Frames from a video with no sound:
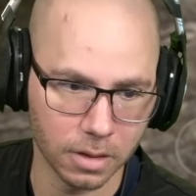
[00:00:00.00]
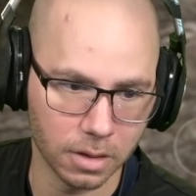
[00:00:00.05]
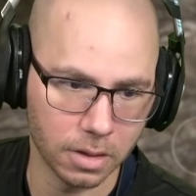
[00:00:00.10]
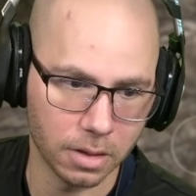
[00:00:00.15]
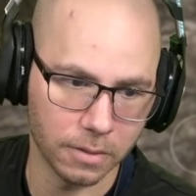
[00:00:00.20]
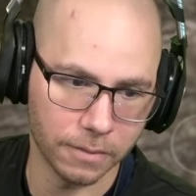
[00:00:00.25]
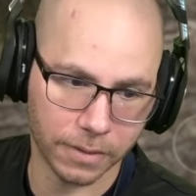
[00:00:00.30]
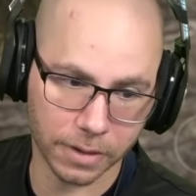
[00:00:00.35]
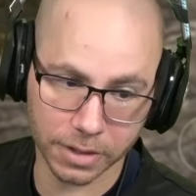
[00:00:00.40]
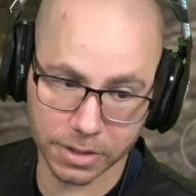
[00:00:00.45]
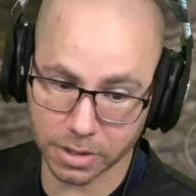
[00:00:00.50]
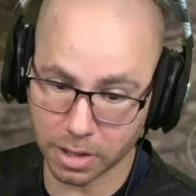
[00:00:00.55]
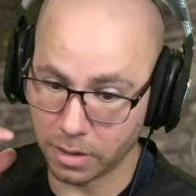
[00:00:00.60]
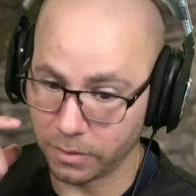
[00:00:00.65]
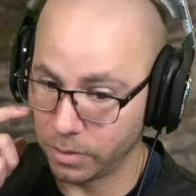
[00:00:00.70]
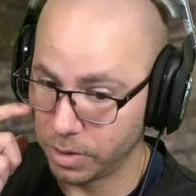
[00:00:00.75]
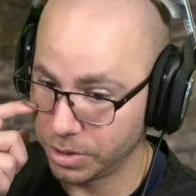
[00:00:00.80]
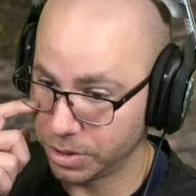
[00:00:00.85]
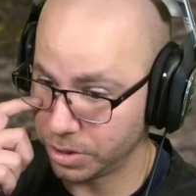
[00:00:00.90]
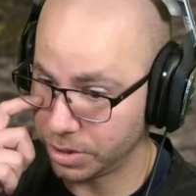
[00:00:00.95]
First off,
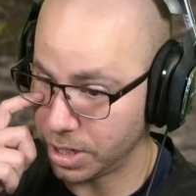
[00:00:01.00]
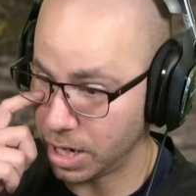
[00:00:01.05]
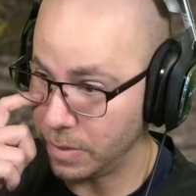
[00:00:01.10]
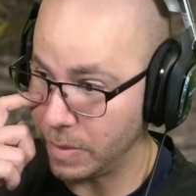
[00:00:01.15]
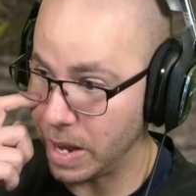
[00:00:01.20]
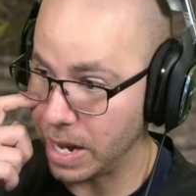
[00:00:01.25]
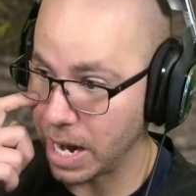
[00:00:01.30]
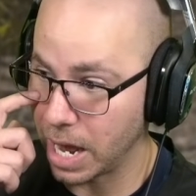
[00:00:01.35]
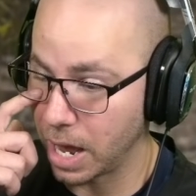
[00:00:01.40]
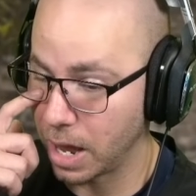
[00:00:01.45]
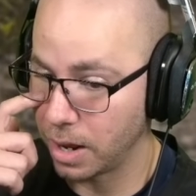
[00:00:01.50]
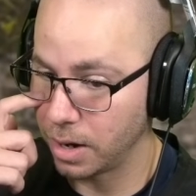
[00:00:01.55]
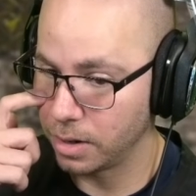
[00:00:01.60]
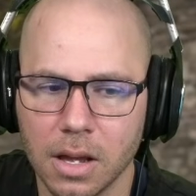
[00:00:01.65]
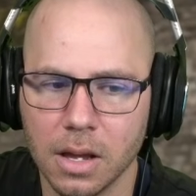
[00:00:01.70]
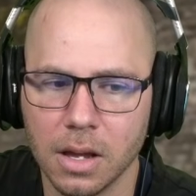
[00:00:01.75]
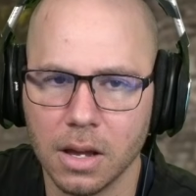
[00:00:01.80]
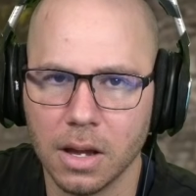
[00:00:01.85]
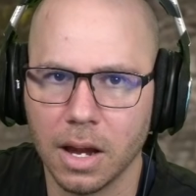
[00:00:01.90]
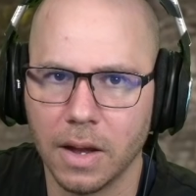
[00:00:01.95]
where's your teammate at?
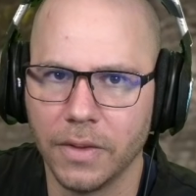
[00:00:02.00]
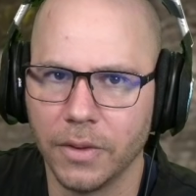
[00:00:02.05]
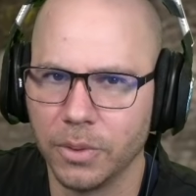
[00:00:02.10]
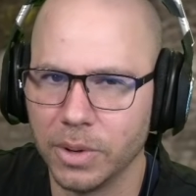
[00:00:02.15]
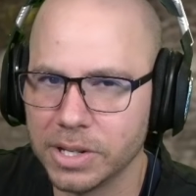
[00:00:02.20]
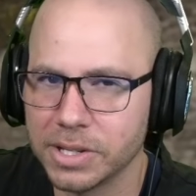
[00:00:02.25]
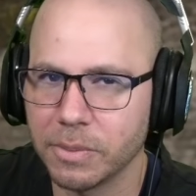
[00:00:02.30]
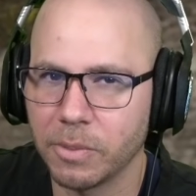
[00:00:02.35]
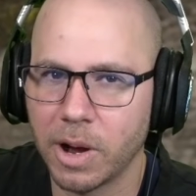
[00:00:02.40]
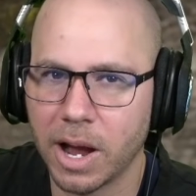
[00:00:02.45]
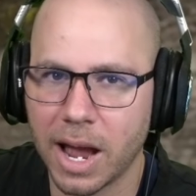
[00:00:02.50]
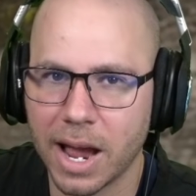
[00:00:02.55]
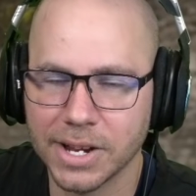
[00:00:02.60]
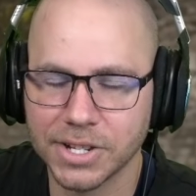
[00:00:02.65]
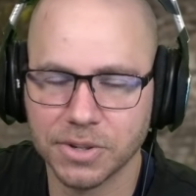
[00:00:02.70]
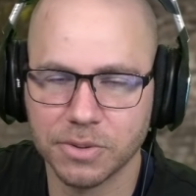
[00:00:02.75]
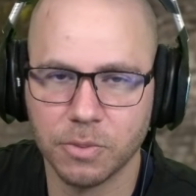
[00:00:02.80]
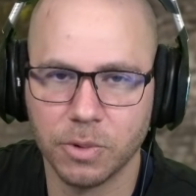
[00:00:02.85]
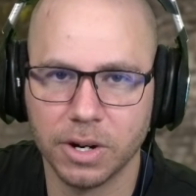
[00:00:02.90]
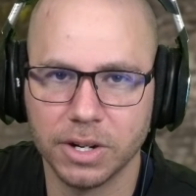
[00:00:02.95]
And the reason why I asked
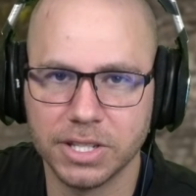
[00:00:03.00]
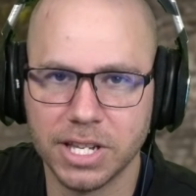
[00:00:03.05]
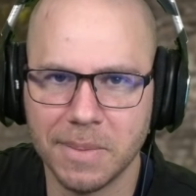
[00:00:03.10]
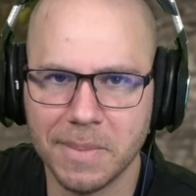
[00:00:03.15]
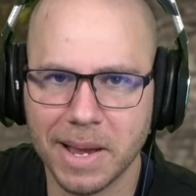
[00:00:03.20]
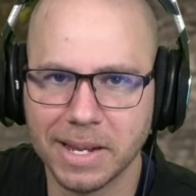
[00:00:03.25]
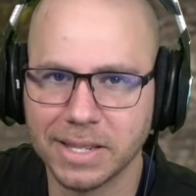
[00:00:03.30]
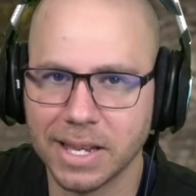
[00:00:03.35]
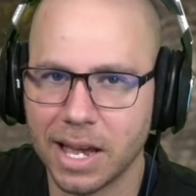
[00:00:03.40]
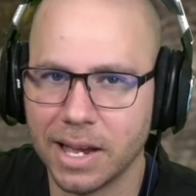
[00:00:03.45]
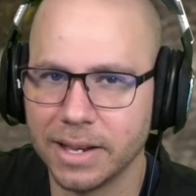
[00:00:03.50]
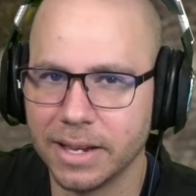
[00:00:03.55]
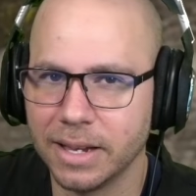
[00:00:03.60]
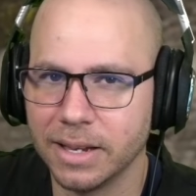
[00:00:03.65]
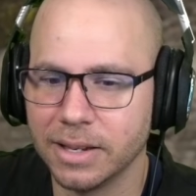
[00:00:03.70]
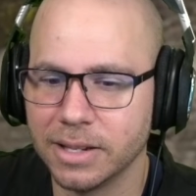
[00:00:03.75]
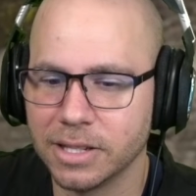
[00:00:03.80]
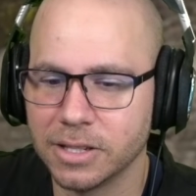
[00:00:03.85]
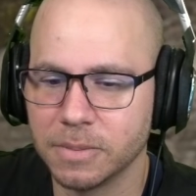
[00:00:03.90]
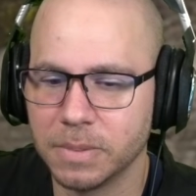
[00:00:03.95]
where your teammate's at
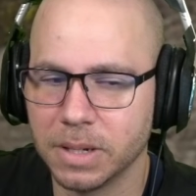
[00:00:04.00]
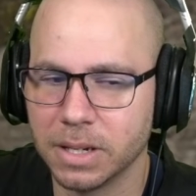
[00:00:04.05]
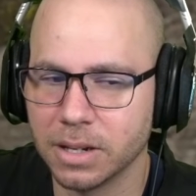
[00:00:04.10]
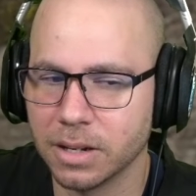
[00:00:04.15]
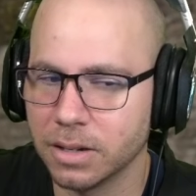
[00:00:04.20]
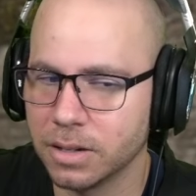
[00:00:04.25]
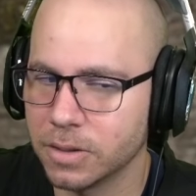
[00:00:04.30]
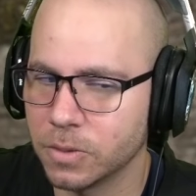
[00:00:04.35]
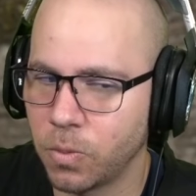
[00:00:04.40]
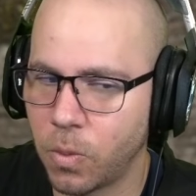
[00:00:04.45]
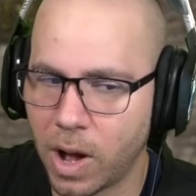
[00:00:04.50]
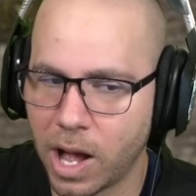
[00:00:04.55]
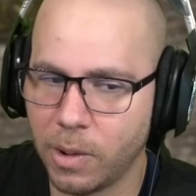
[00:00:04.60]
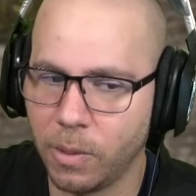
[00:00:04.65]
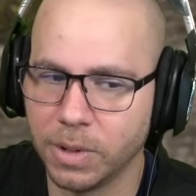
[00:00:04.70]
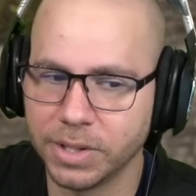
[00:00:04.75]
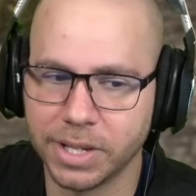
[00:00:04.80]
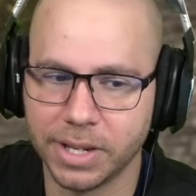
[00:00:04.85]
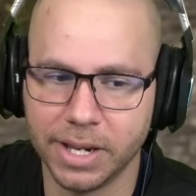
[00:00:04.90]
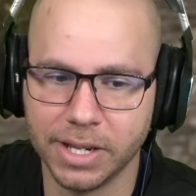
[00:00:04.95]
is because why
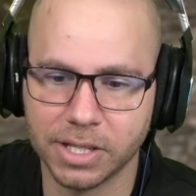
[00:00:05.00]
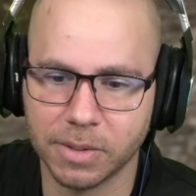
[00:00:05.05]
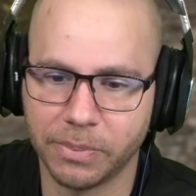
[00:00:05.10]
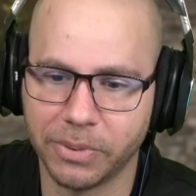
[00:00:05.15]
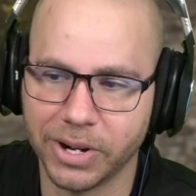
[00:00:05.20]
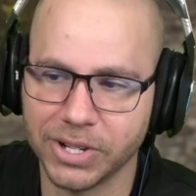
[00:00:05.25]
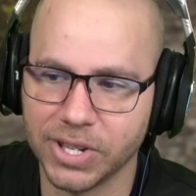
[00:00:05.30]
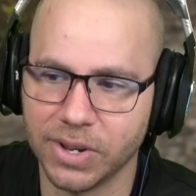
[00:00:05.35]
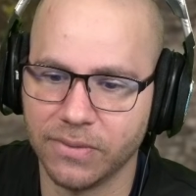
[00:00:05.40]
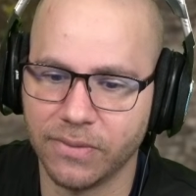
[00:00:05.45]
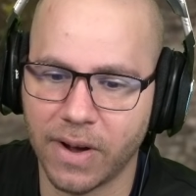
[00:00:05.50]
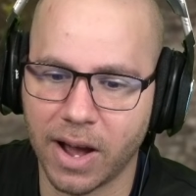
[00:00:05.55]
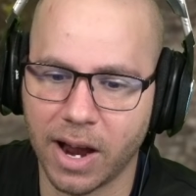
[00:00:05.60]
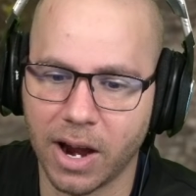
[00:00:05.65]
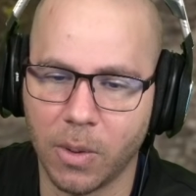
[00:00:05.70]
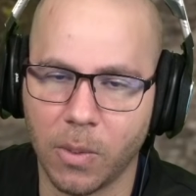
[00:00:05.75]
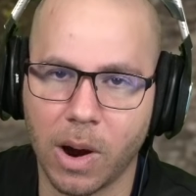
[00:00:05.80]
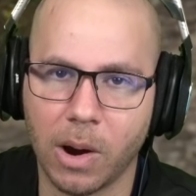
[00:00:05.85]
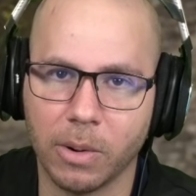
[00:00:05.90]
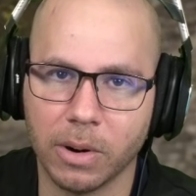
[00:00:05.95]
wasn't he suppressing fire
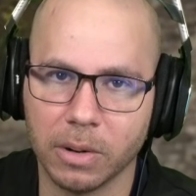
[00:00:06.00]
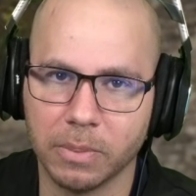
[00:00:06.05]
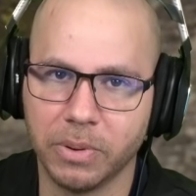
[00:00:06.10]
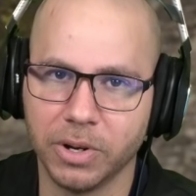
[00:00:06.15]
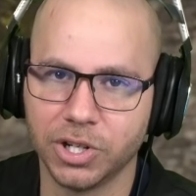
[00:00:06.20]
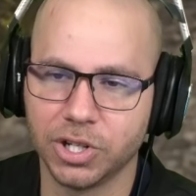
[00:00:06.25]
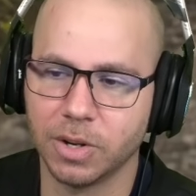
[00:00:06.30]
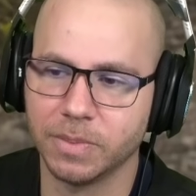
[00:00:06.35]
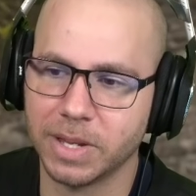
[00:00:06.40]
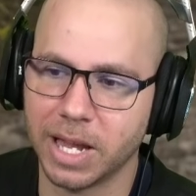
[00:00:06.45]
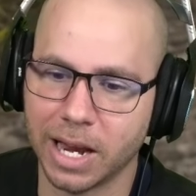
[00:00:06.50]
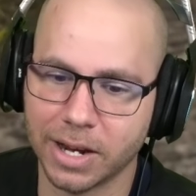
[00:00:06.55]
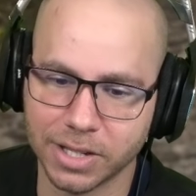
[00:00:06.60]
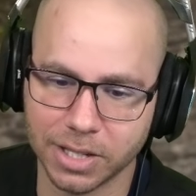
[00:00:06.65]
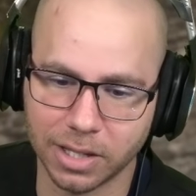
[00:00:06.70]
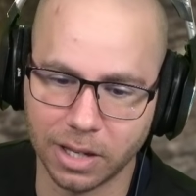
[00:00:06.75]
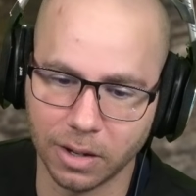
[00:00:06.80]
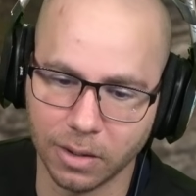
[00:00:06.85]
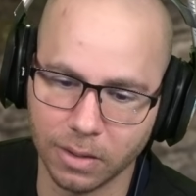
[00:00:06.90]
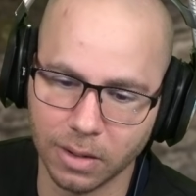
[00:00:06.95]
while we were pushed up to
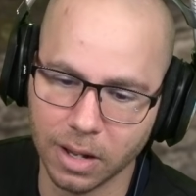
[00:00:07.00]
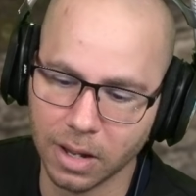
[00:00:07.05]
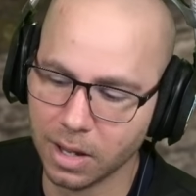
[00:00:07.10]
execute?